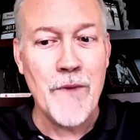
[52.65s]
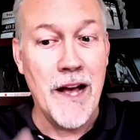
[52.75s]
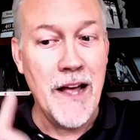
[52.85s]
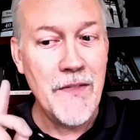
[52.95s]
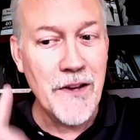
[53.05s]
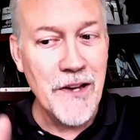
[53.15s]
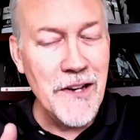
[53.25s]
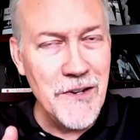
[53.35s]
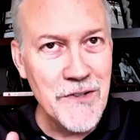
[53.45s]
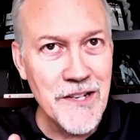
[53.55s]
The
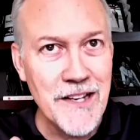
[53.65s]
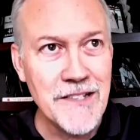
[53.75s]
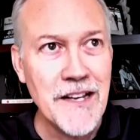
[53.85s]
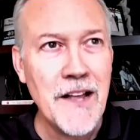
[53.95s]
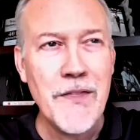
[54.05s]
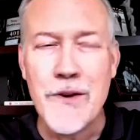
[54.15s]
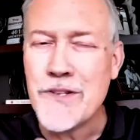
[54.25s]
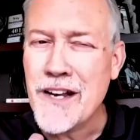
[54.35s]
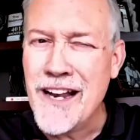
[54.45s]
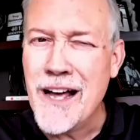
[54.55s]
good news is
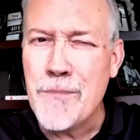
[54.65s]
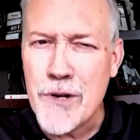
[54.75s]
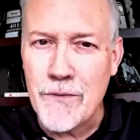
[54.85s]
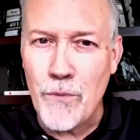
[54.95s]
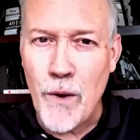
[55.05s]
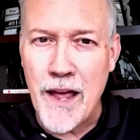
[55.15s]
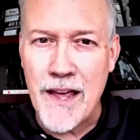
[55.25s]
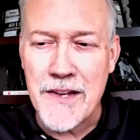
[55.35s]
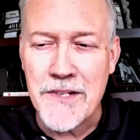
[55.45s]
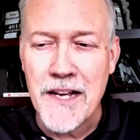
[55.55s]
there's a number of
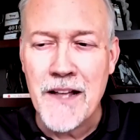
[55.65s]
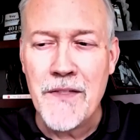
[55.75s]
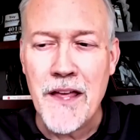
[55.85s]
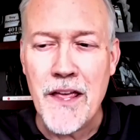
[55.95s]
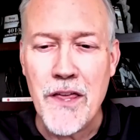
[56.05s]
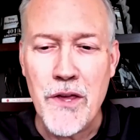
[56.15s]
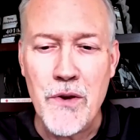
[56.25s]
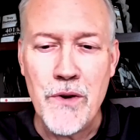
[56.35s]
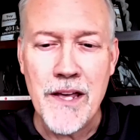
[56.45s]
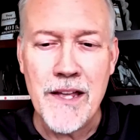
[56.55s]
ways that
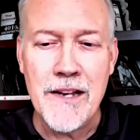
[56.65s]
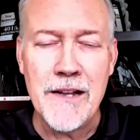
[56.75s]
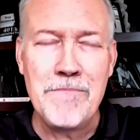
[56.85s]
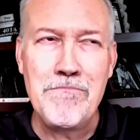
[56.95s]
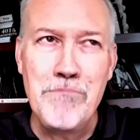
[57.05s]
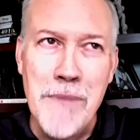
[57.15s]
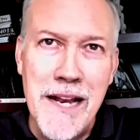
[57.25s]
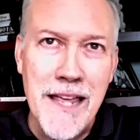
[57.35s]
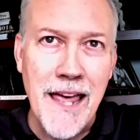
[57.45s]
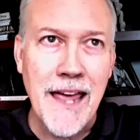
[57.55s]
you can
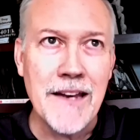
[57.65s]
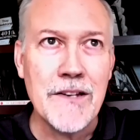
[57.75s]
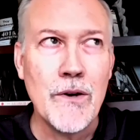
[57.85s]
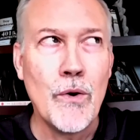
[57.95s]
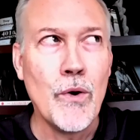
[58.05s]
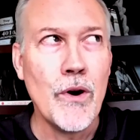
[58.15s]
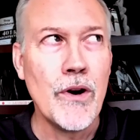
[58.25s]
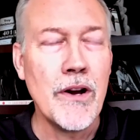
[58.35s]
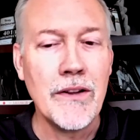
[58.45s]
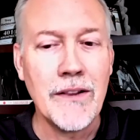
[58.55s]
mitigate
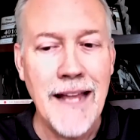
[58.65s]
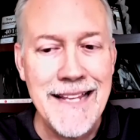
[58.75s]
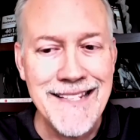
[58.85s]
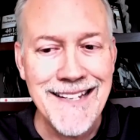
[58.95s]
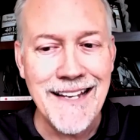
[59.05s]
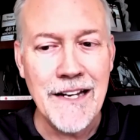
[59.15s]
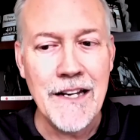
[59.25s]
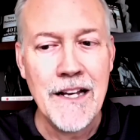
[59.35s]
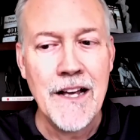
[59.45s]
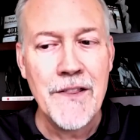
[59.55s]
or
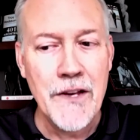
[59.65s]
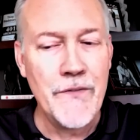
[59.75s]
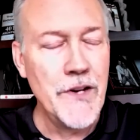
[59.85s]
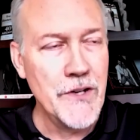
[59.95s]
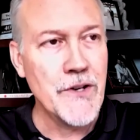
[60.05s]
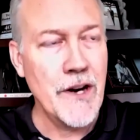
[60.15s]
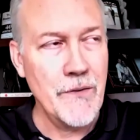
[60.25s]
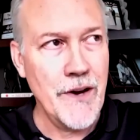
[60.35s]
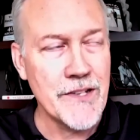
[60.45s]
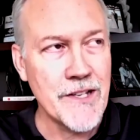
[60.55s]
lessen the
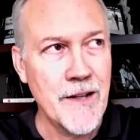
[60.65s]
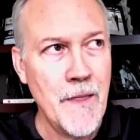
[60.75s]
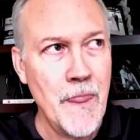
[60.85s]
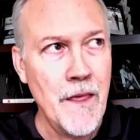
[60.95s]
fiduciary risk.